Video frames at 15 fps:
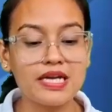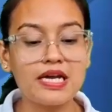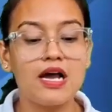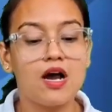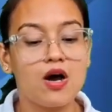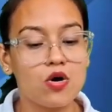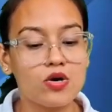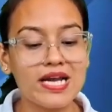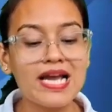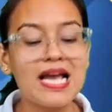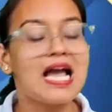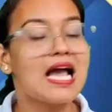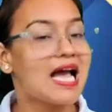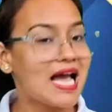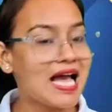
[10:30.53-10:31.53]
Okay,
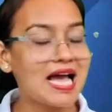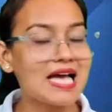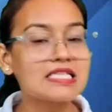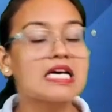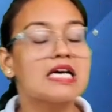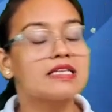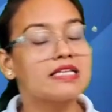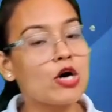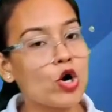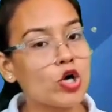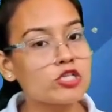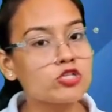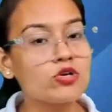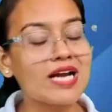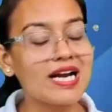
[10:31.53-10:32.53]
and they also
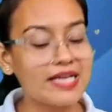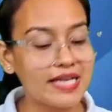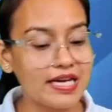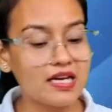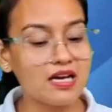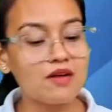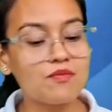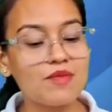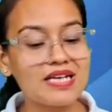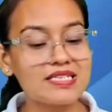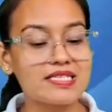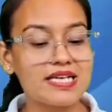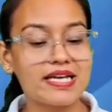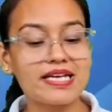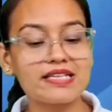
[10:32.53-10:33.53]
get income by
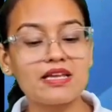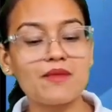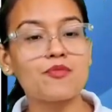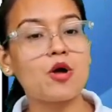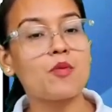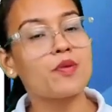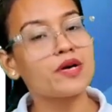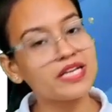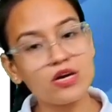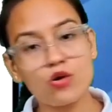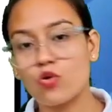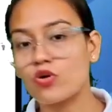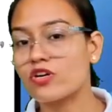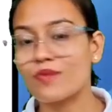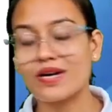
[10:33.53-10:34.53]
selling the property owned
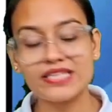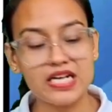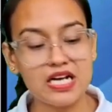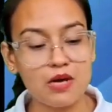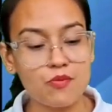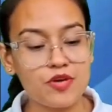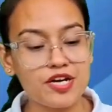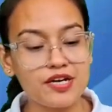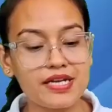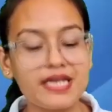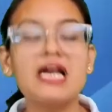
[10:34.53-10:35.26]
by the community,